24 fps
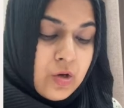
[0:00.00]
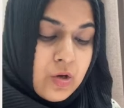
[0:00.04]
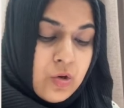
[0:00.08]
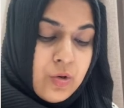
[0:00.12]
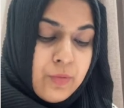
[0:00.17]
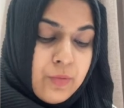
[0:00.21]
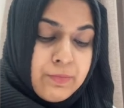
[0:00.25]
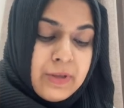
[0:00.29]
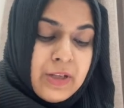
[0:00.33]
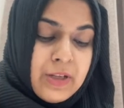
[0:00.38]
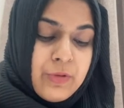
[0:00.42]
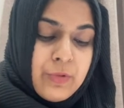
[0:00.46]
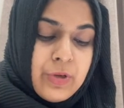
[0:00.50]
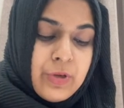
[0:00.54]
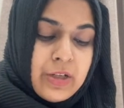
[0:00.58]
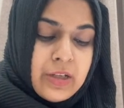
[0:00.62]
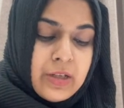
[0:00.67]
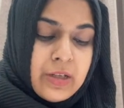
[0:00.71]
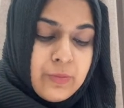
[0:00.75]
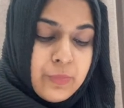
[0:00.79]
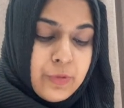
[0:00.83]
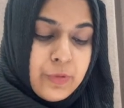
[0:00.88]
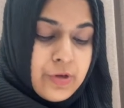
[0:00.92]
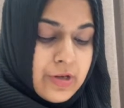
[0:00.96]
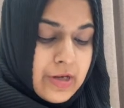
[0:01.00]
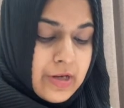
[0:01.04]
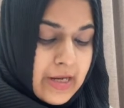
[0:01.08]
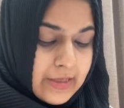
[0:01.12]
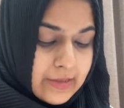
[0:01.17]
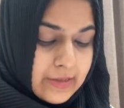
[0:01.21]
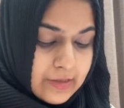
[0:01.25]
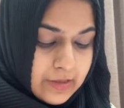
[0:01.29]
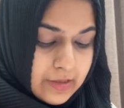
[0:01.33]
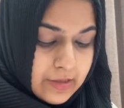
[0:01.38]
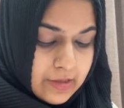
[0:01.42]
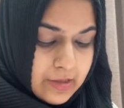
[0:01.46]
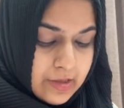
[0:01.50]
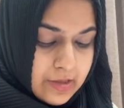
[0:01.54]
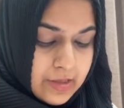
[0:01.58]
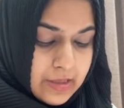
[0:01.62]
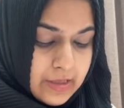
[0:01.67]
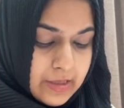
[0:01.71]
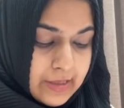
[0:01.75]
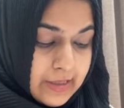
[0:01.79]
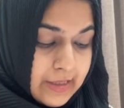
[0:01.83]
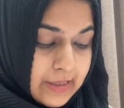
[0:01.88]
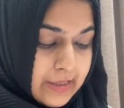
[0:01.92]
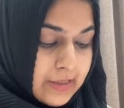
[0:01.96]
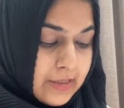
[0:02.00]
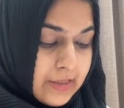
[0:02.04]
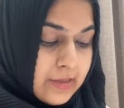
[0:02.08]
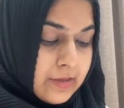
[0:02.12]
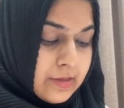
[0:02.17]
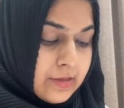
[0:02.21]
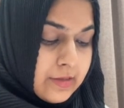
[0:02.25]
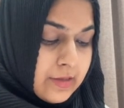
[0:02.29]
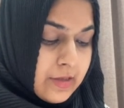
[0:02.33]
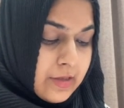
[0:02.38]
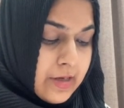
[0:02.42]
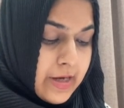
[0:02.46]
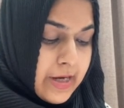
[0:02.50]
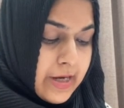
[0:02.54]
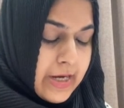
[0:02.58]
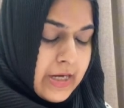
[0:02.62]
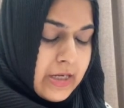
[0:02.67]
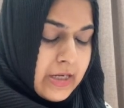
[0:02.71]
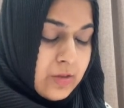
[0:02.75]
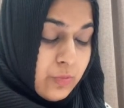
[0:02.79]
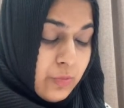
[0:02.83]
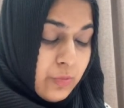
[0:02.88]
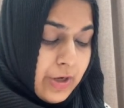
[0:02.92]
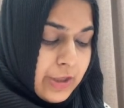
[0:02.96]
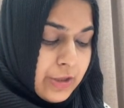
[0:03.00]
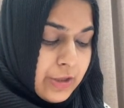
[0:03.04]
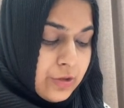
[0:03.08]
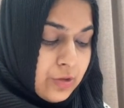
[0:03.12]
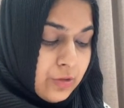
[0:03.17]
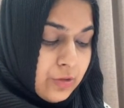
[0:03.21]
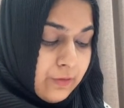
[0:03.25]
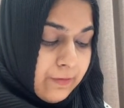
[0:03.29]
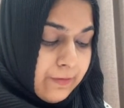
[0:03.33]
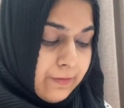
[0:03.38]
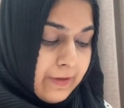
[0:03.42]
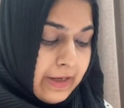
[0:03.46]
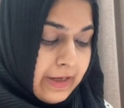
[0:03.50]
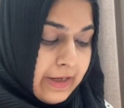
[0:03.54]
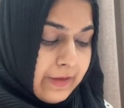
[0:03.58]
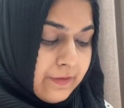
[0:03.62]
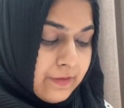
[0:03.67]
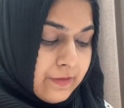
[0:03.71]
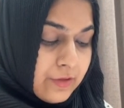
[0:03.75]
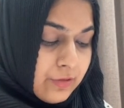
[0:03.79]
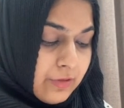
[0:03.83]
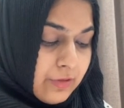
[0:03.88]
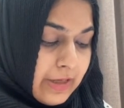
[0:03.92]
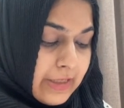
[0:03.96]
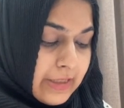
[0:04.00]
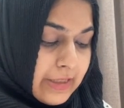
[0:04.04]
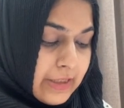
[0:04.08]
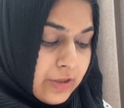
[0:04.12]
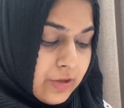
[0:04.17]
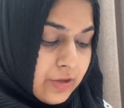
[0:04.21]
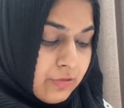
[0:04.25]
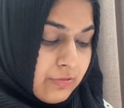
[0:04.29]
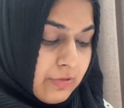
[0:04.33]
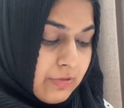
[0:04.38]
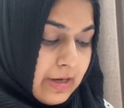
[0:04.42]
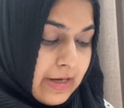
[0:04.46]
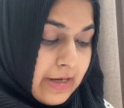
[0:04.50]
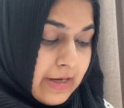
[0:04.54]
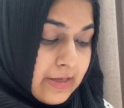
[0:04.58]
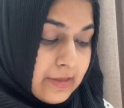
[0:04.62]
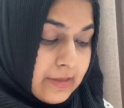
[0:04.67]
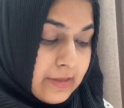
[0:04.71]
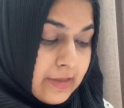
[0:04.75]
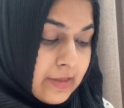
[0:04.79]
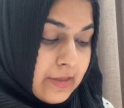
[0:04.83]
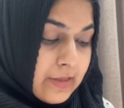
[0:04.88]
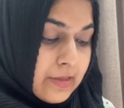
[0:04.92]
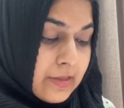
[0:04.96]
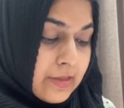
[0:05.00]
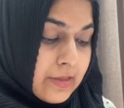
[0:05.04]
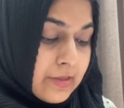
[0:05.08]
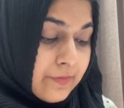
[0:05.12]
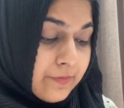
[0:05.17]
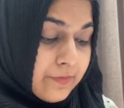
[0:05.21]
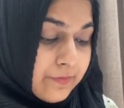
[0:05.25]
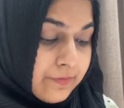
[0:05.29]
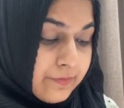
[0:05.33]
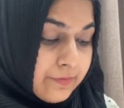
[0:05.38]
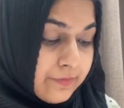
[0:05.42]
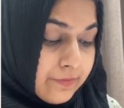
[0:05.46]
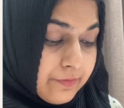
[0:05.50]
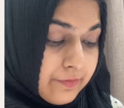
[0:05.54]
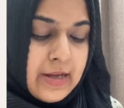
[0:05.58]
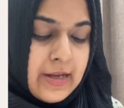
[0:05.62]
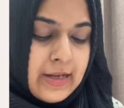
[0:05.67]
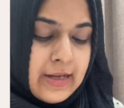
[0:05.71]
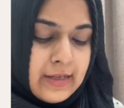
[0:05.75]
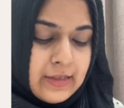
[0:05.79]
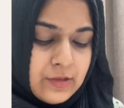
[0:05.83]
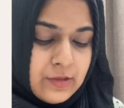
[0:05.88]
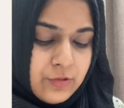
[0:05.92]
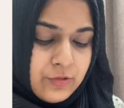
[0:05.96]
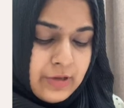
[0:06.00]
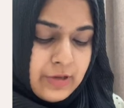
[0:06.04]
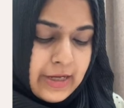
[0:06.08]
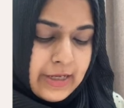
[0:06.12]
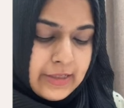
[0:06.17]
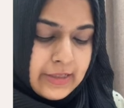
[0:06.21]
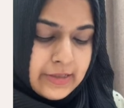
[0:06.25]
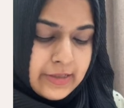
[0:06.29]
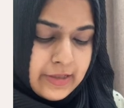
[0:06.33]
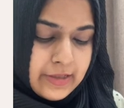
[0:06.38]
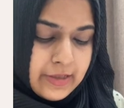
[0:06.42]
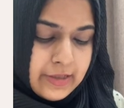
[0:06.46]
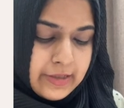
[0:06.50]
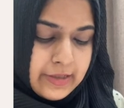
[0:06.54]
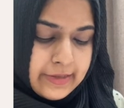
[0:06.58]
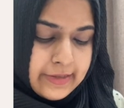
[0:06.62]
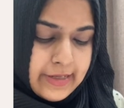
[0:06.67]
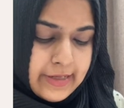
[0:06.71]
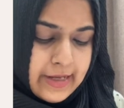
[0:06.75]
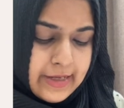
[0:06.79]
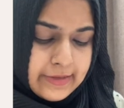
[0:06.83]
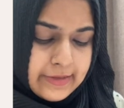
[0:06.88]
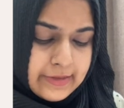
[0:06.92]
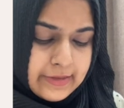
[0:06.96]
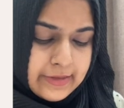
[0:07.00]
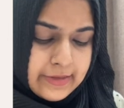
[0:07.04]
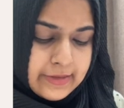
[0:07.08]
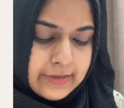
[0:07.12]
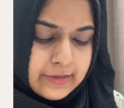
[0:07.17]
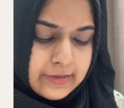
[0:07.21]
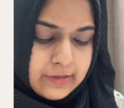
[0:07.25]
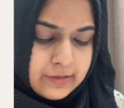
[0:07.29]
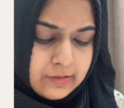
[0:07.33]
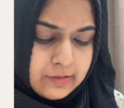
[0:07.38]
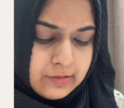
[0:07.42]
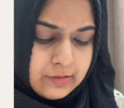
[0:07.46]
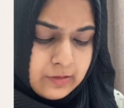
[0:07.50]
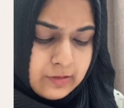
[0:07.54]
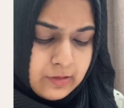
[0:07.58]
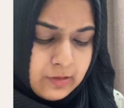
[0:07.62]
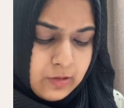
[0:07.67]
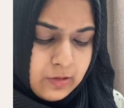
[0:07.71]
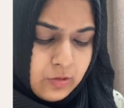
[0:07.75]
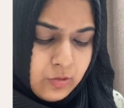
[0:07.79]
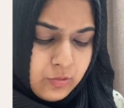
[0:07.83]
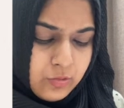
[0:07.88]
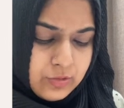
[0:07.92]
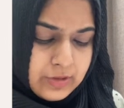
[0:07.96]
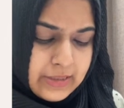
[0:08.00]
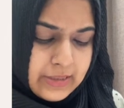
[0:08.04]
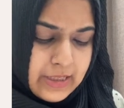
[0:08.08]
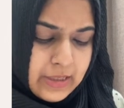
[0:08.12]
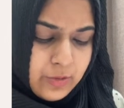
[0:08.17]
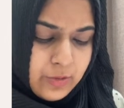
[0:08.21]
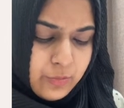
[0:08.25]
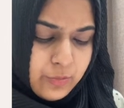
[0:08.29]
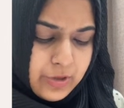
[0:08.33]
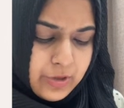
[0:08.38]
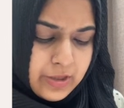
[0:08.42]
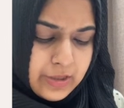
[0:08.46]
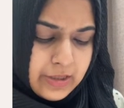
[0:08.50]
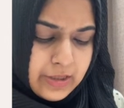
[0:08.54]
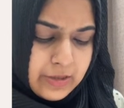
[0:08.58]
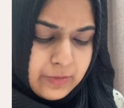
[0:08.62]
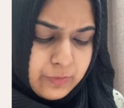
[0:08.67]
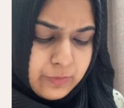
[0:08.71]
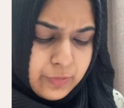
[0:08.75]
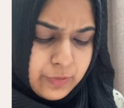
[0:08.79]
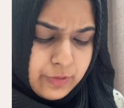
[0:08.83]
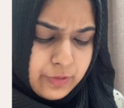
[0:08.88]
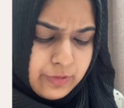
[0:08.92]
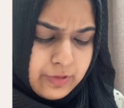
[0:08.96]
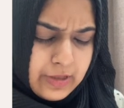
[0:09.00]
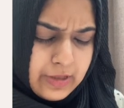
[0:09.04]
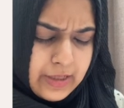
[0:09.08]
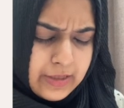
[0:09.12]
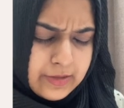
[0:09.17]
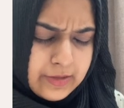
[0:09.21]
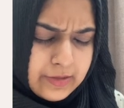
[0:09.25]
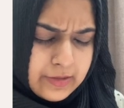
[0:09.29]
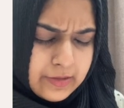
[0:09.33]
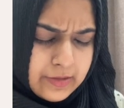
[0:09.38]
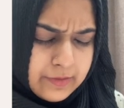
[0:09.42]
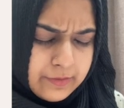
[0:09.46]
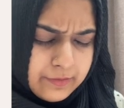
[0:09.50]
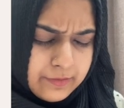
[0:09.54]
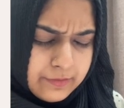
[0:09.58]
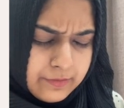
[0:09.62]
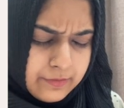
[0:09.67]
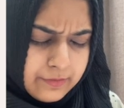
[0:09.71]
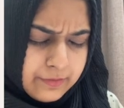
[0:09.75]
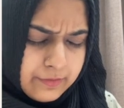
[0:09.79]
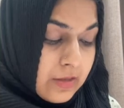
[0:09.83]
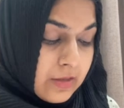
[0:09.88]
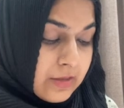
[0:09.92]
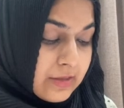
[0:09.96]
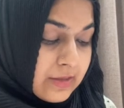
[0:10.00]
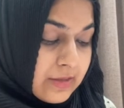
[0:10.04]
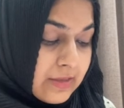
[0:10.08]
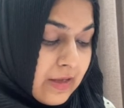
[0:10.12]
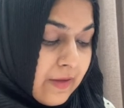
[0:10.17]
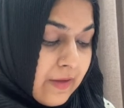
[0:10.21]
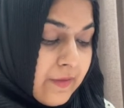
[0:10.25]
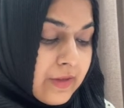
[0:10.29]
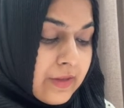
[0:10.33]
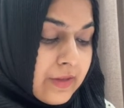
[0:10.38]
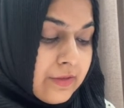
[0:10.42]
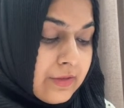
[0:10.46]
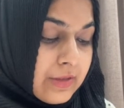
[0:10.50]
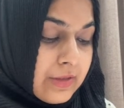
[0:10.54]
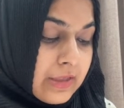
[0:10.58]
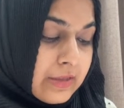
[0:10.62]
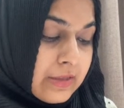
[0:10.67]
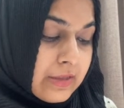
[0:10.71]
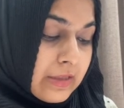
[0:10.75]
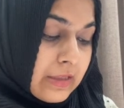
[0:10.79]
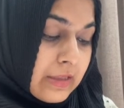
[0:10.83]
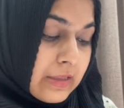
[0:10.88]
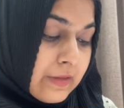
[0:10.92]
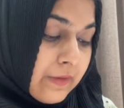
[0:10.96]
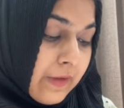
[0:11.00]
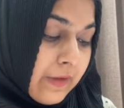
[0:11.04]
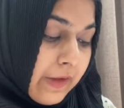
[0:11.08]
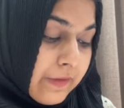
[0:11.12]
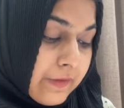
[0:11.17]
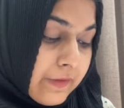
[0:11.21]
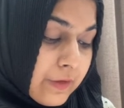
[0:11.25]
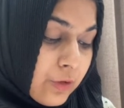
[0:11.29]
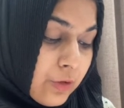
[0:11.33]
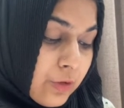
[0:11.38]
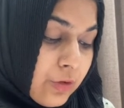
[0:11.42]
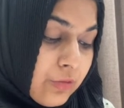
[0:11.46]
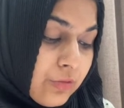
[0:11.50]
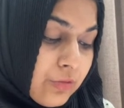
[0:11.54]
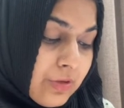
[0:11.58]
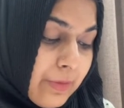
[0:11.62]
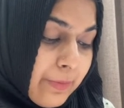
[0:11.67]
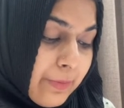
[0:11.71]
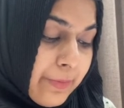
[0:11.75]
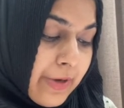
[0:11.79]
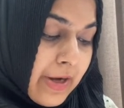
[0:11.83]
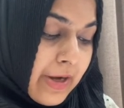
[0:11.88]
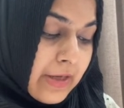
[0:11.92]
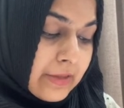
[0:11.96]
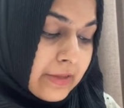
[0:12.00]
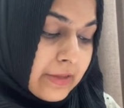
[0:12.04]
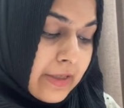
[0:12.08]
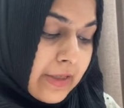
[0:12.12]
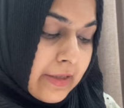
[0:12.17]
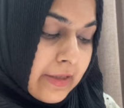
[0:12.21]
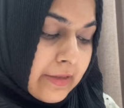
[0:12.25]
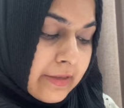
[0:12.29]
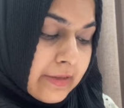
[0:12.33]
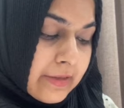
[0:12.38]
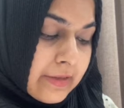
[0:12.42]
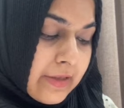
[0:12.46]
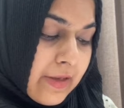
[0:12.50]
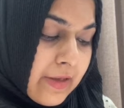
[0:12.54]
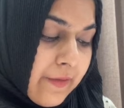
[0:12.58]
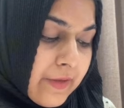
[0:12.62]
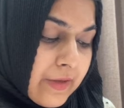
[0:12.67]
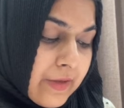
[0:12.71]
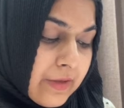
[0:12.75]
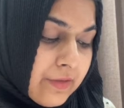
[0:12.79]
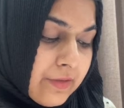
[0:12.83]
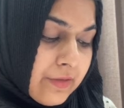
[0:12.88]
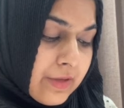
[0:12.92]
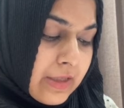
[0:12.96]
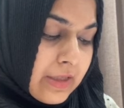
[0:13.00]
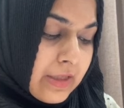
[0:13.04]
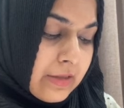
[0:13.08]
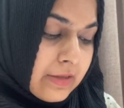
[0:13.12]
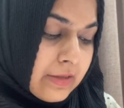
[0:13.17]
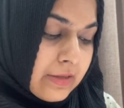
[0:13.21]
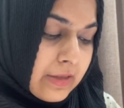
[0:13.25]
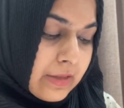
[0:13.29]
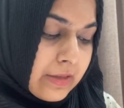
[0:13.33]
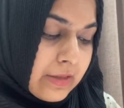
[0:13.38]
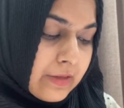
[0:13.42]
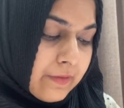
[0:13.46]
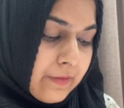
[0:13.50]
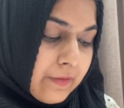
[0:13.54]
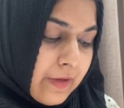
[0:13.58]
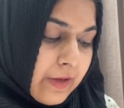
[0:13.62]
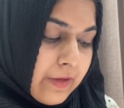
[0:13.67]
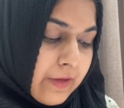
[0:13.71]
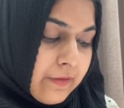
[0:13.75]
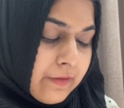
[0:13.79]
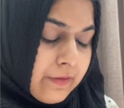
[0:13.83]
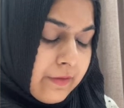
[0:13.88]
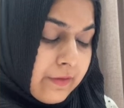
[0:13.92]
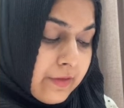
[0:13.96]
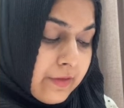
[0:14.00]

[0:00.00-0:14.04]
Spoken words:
Opening work in progress here is 8125. So I need to add this. And you write here less closing work in progress 7365. So you subtract that 7365.